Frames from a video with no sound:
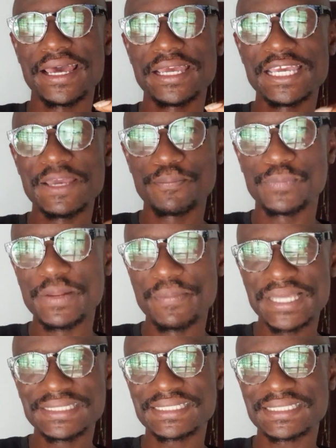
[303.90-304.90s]

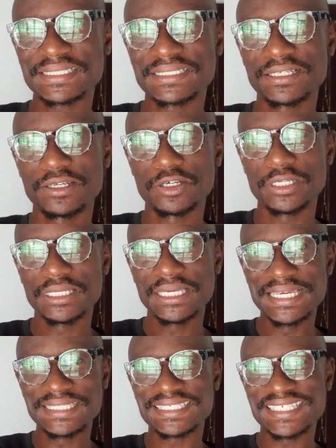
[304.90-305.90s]
implement
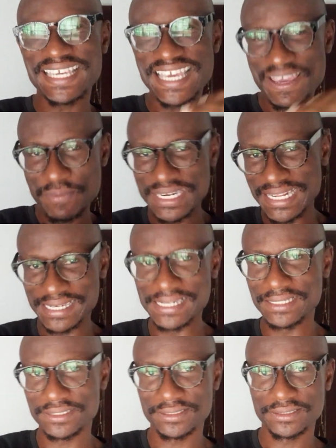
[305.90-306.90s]
it
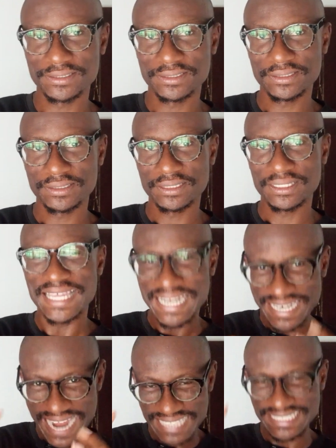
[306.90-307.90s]
immediately.
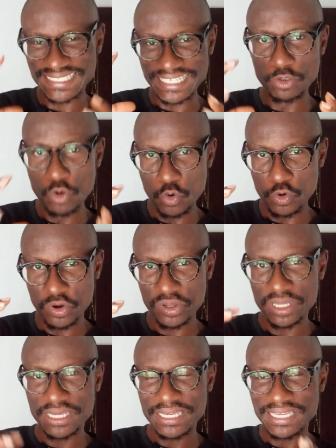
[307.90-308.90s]
That is a goal.
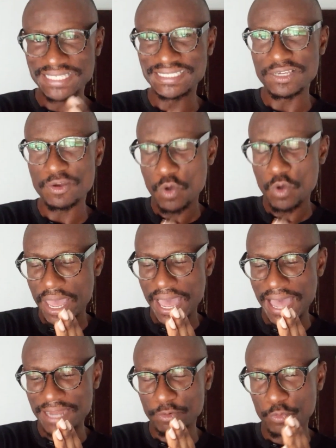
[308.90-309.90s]
You see,
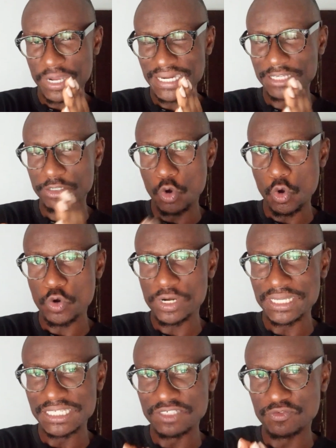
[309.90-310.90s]
and when the goal
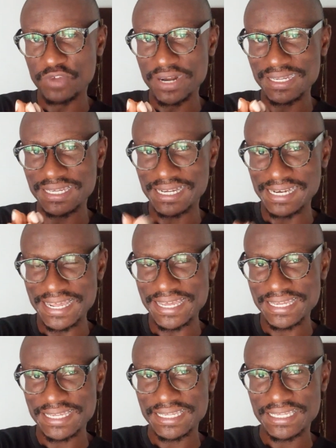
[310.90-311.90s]
is very
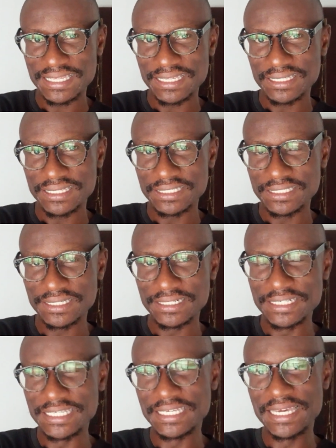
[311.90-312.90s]
clear,
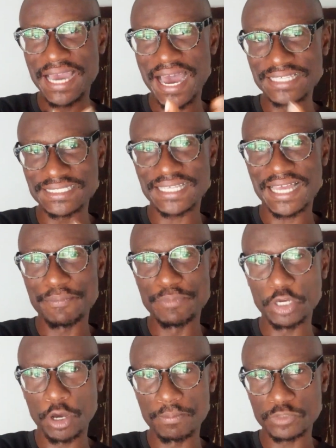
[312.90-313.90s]
the answer
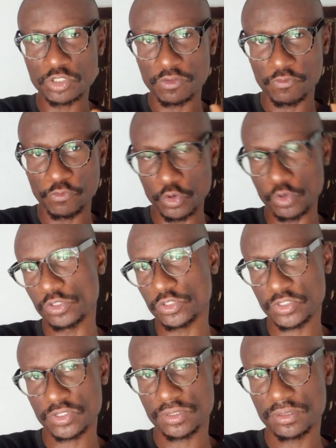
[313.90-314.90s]
becomes
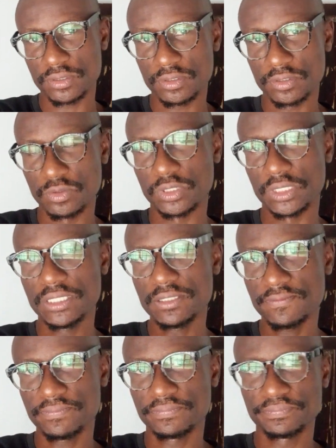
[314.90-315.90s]
focused. Okay,
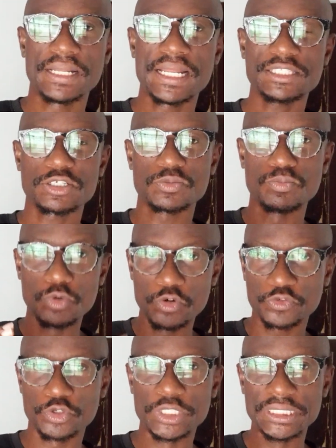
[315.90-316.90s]
and let us
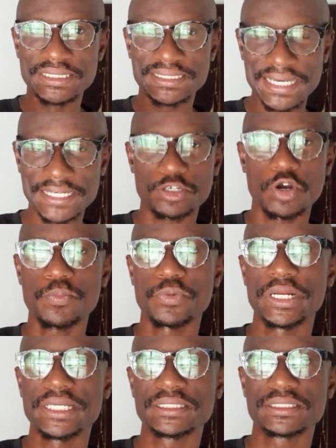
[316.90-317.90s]
move to the third
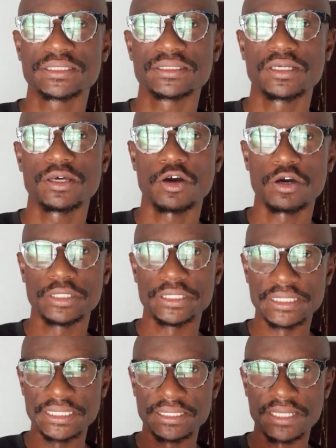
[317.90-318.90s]
component
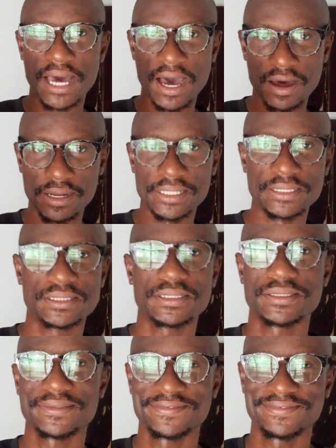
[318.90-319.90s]
in our
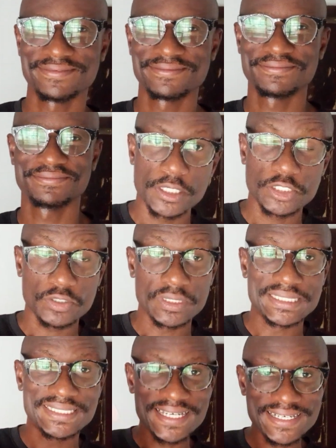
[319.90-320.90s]
list. So the
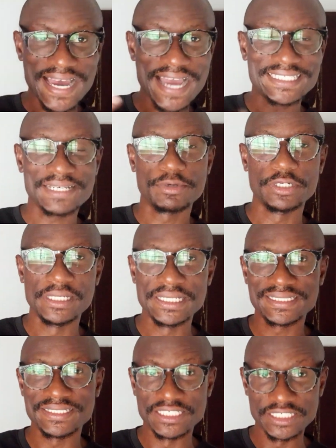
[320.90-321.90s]
third item on the
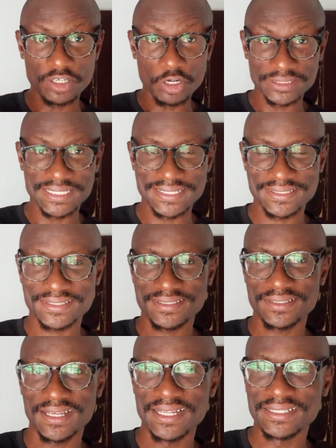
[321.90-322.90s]
list is the
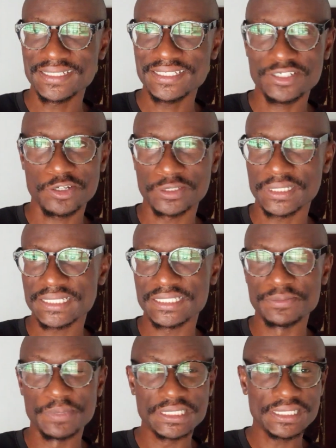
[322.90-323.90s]
context, and this context
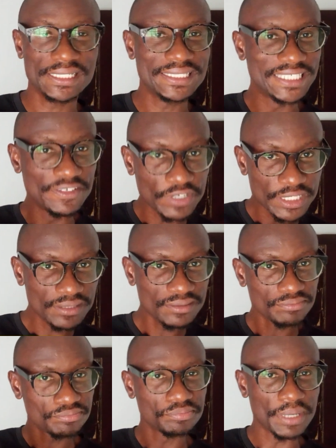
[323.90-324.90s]
is basically
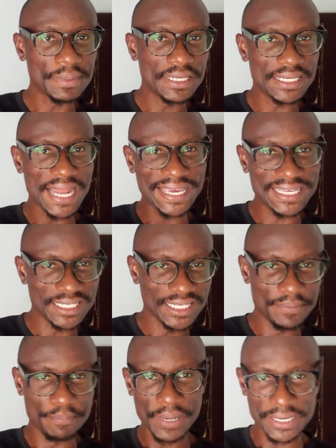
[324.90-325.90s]
giving maybe like
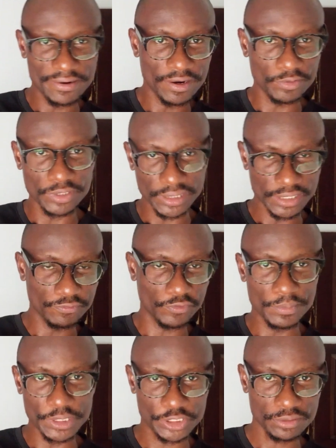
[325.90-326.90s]
a background
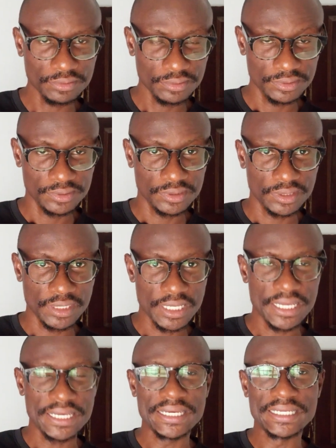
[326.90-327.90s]
information.
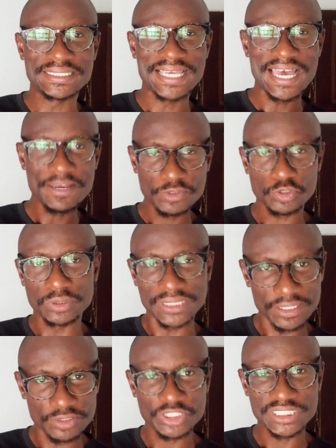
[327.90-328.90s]
It helps to
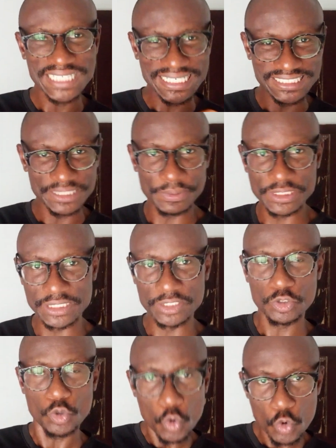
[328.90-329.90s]
tell
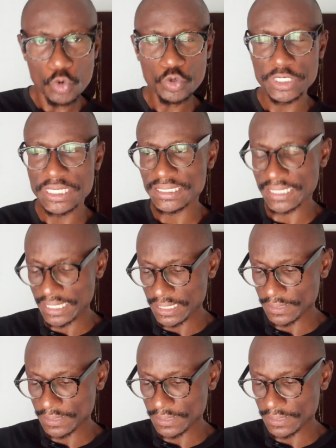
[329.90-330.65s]
ChatGPT who this